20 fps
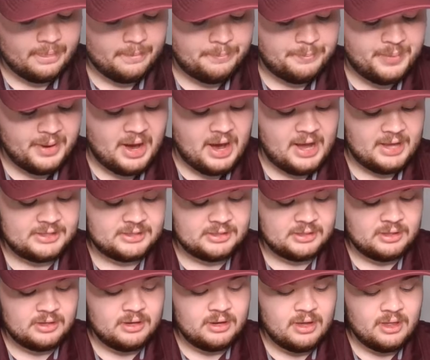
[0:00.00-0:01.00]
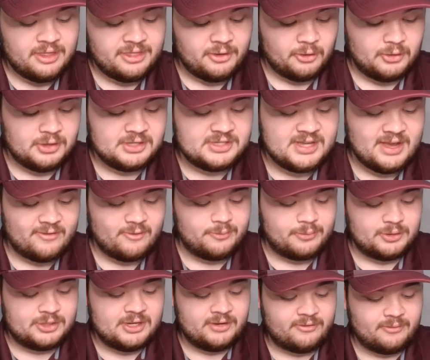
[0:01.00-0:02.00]
but
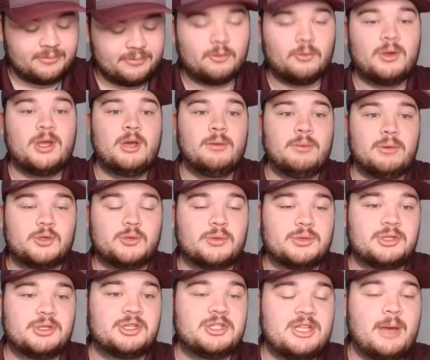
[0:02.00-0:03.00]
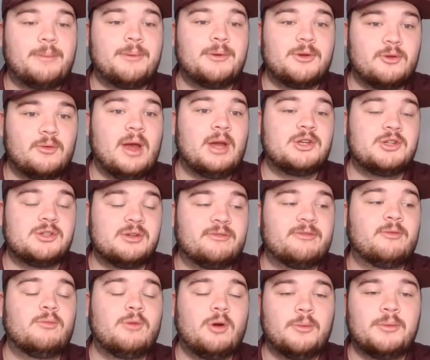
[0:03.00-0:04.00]
37% from three, which was a step in direction
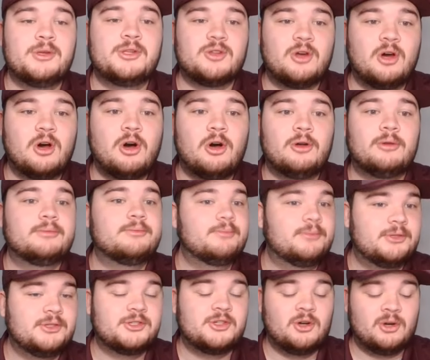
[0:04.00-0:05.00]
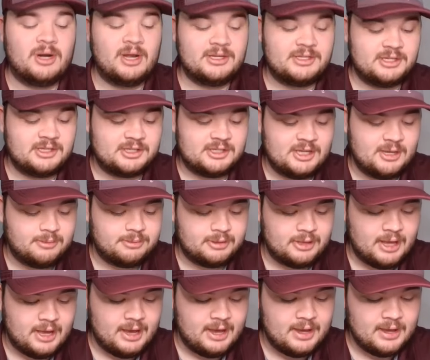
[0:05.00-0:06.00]
from what we saw to start SEC
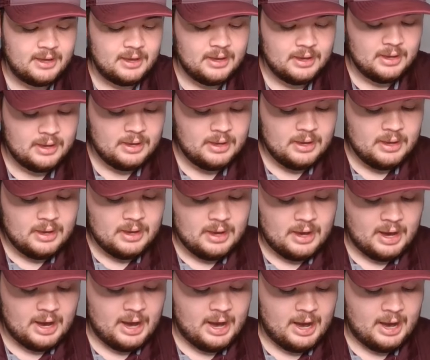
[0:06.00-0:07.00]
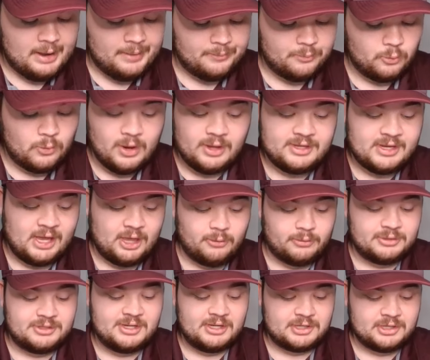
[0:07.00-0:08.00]
play. Wade Taylor
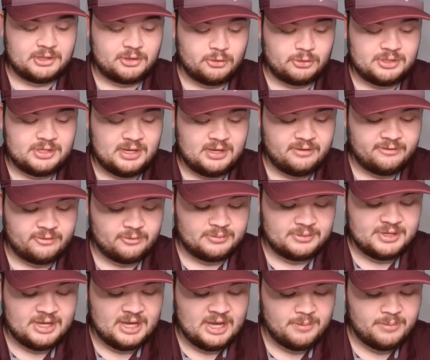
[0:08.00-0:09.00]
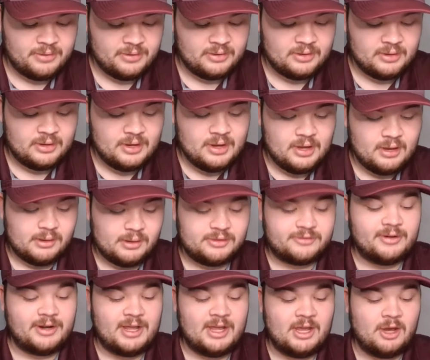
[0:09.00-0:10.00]
was 6 of 13 from deep. It was
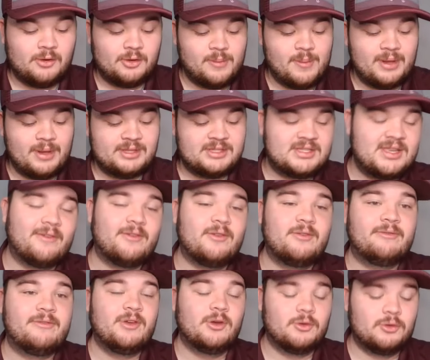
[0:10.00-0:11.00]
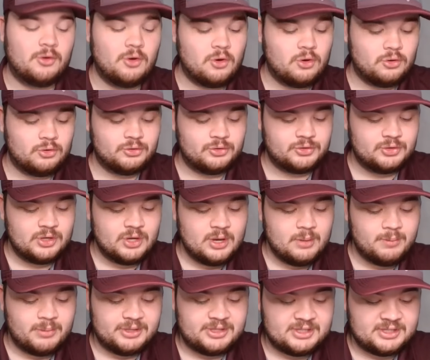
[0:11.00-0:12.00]
funny. He only made 7 field goals.
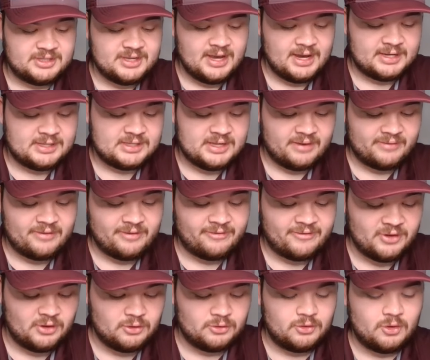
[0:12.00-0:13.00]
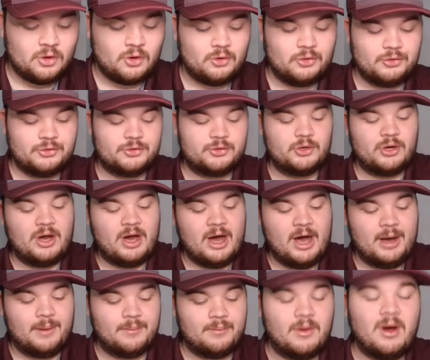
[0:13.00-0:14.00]
But 6 of the field goals,
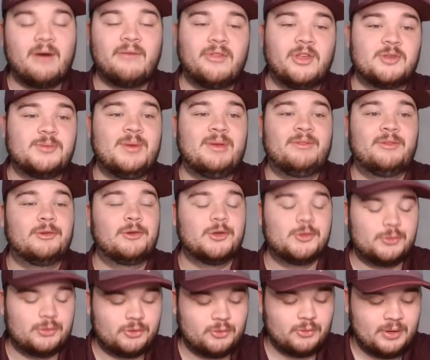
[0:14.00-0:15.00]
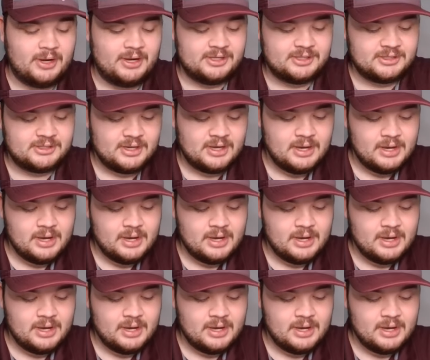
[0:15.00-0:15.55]
of those main field goals were threes.